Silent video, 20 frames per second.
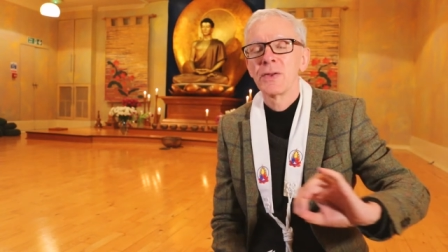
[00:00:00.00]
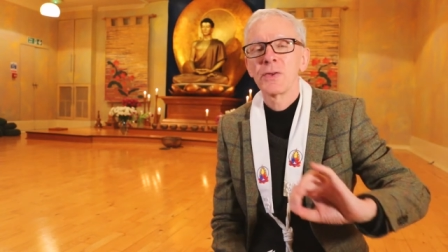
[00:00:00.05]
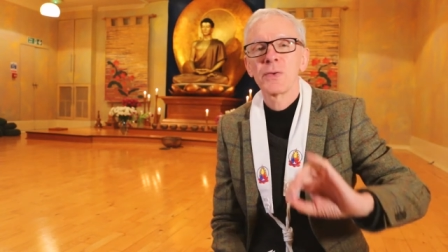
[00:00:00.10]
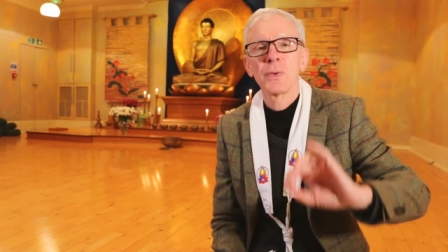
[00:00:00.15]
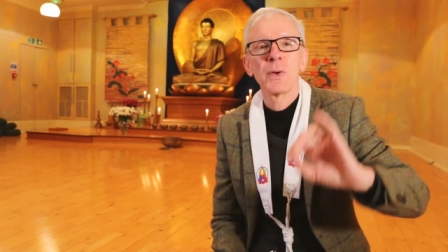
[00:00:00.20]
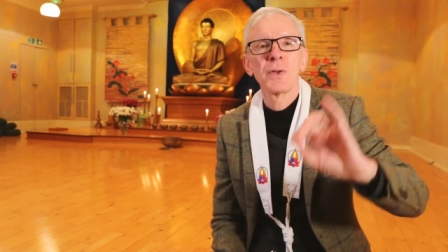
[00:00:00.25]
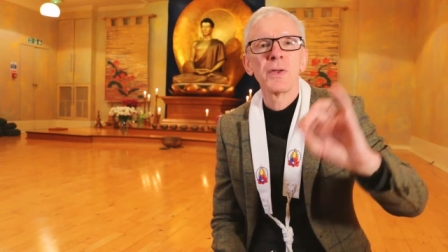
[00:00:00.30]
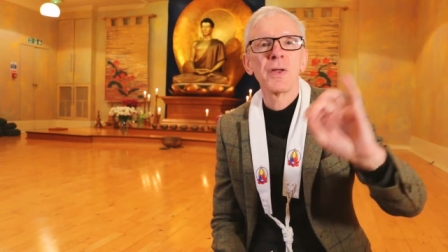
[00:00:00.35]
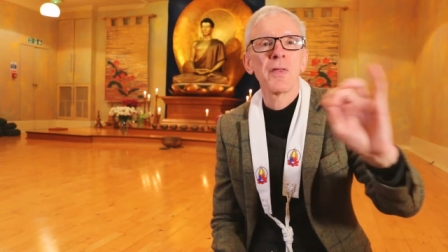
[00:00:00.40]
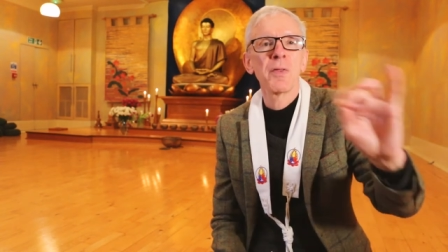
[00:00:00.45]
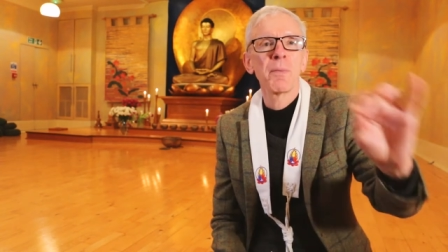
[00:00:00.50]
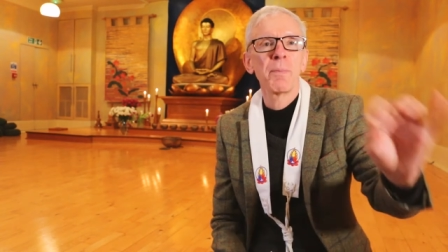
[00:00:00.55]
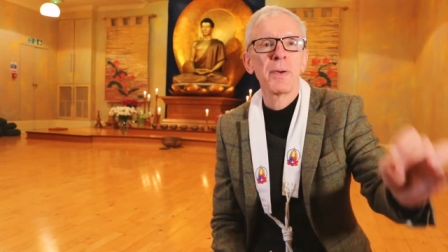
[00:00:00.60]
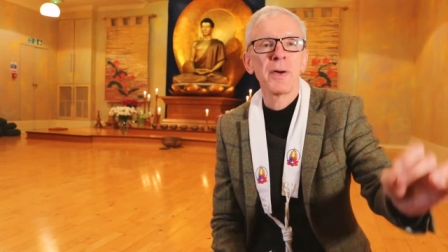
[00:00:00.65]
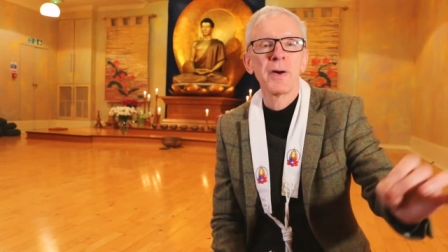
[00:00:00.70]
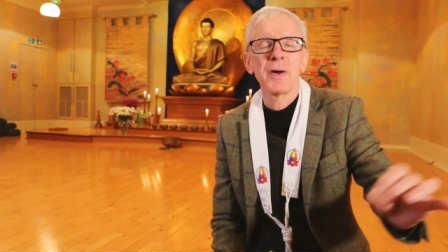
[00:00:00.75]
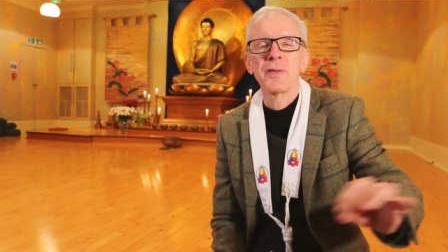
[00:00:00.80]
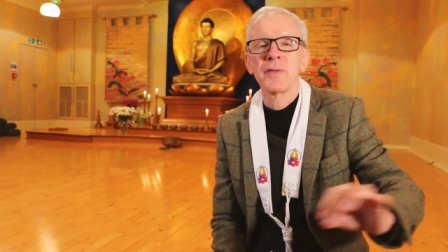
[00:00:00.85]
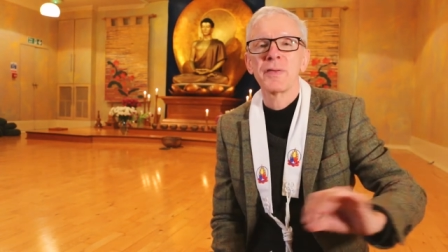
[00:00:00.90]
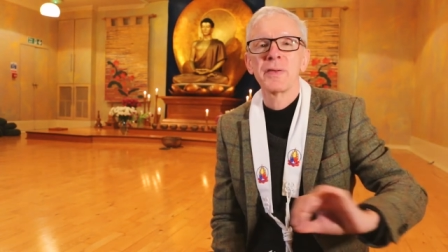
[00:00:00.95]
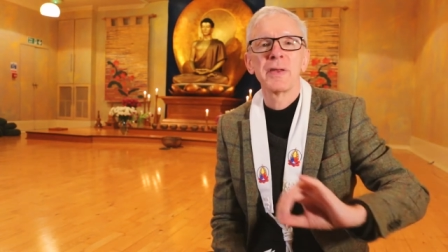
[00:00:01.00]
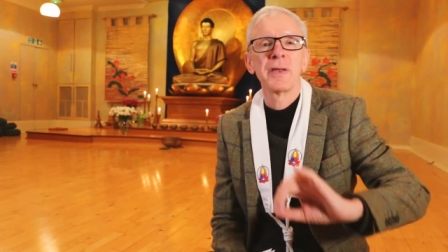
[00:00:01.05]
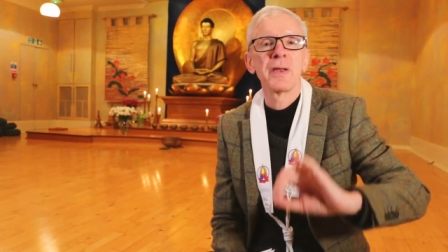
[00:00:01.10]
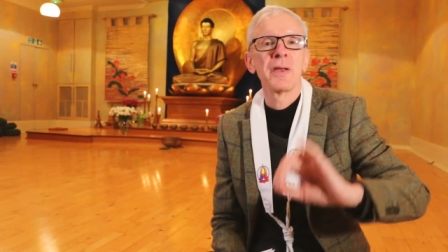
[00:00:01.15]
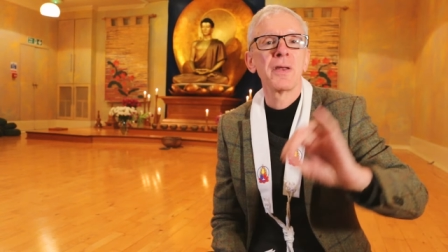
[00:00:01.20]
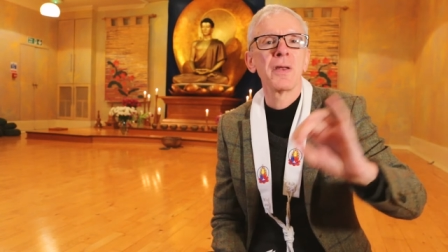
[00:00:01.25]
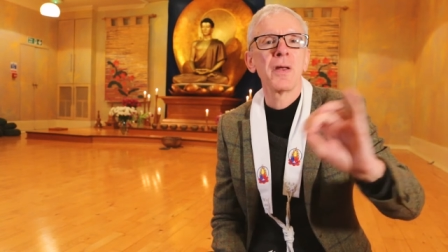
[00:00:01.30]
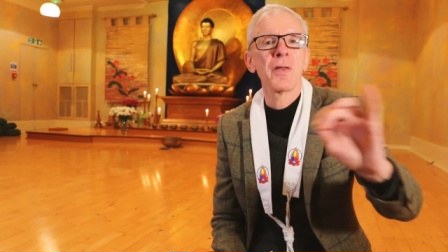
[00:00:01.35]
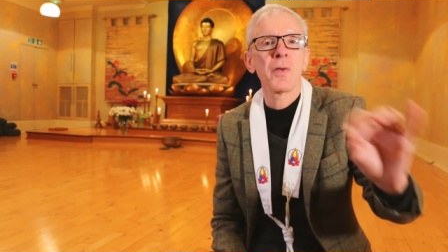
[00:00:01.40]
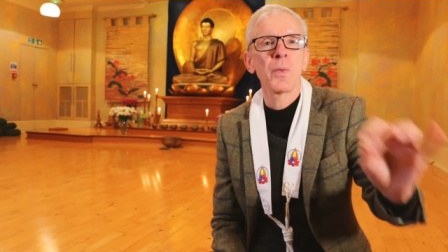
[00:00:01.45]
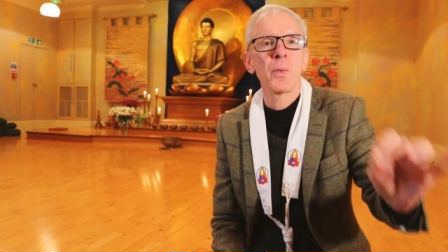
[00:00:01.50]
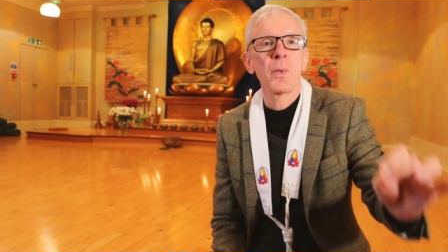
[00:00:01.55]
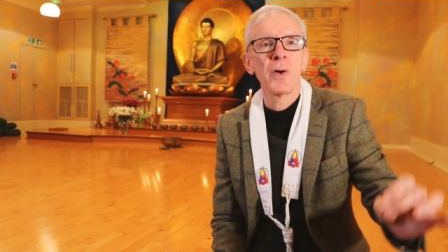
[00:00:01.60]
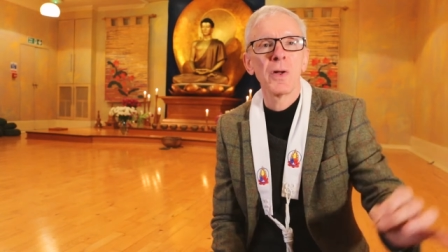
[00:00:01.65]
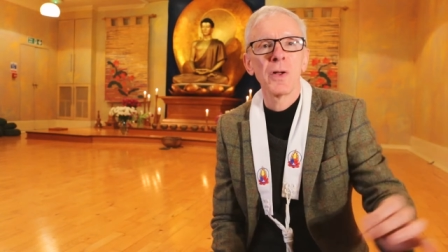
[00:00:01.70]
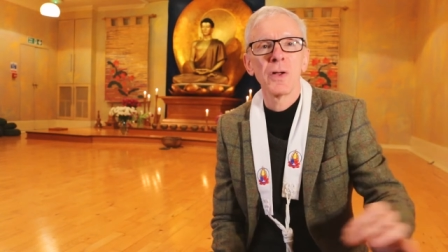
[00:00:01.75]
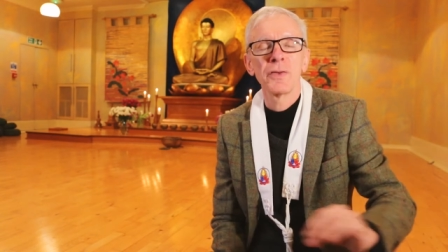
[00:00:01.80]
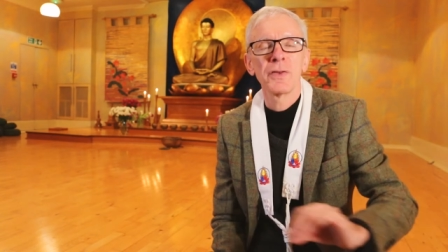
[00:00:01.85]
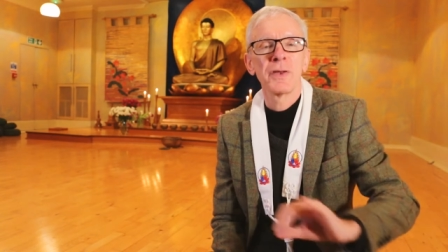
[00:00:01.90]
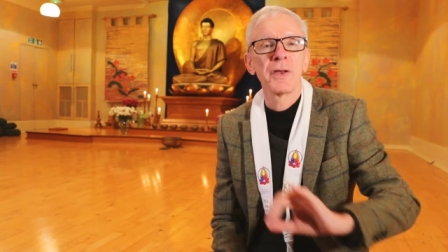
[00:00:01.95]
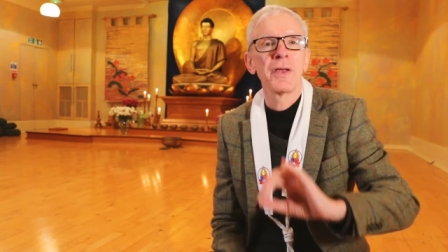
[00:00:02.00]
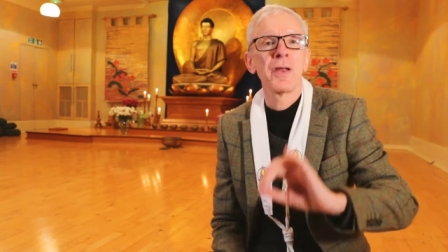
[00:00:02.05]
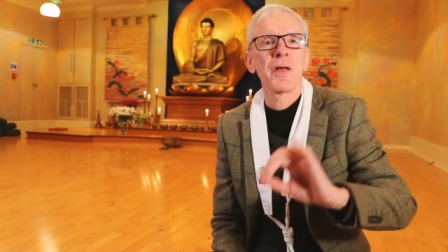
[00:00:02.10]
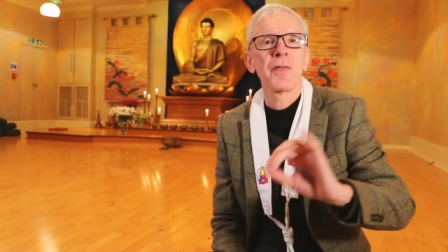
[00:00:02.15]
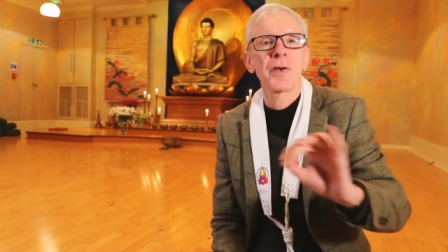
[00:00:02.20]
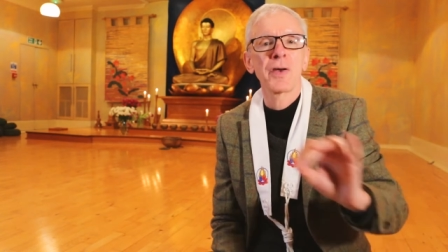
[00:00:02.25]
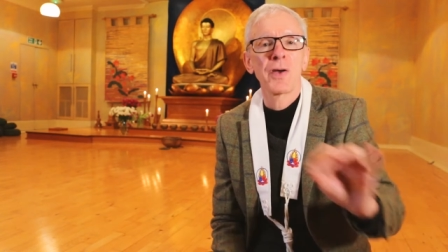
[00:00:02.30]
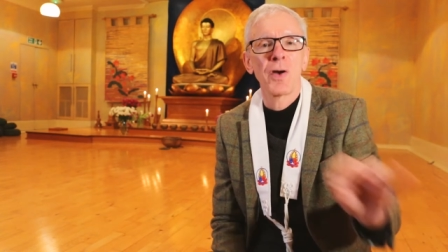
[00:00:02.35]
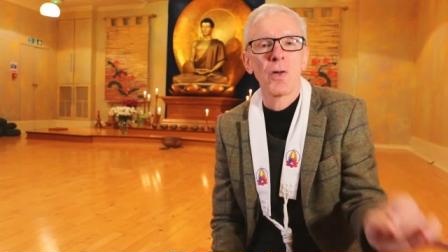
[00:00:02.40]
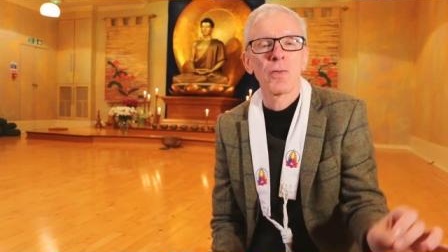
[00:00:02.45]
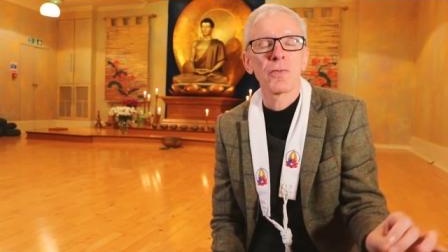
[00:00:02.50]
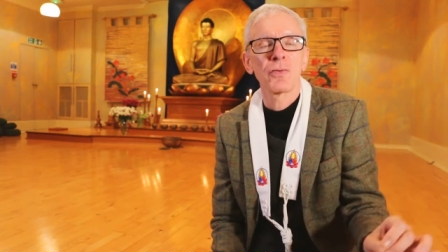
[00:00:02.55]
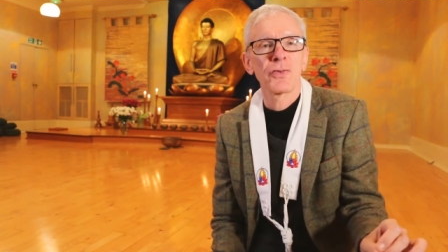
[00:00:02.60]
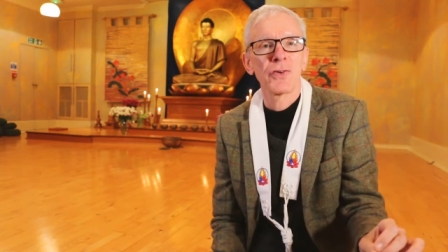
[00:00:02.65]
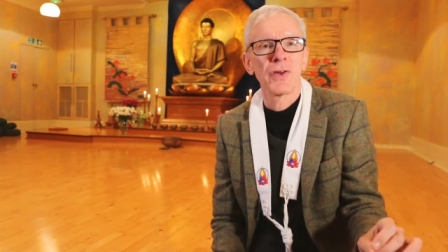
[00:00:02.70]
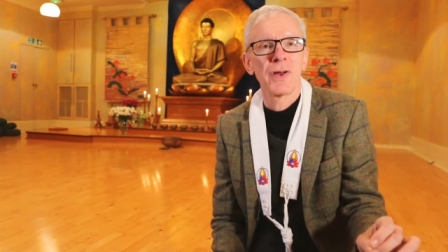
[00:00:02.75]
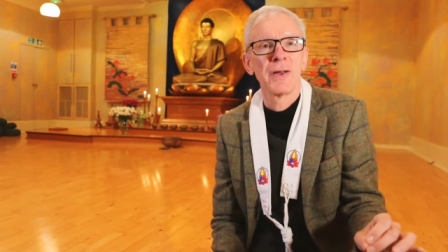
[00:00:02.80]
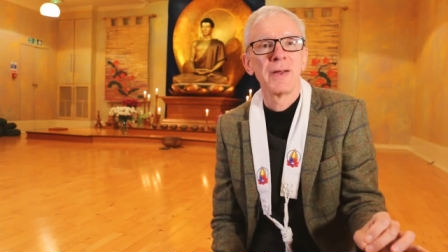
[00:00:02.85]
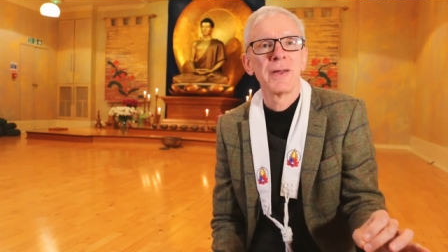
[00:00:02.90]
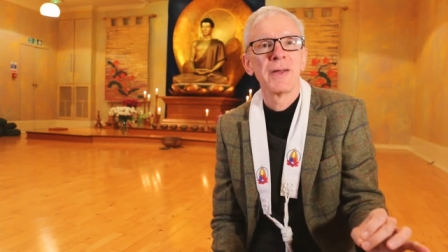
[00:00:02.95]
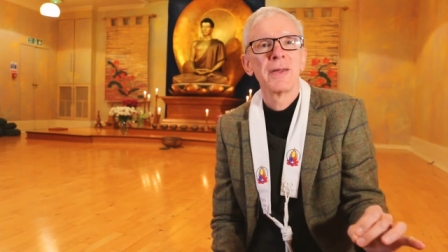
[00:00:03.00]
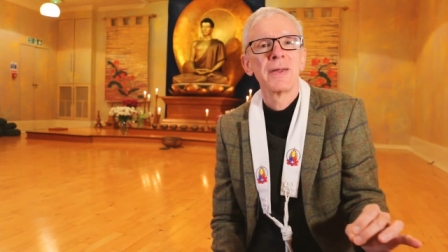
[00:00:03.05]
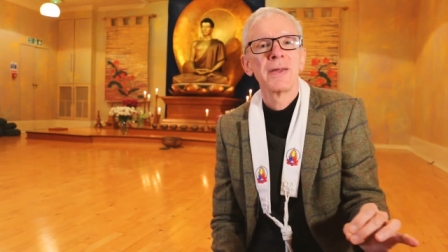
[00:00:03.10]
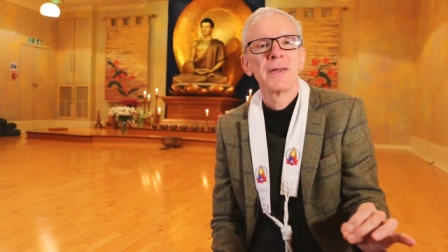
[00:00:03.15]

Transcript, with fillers: to another person in another world, in another culture,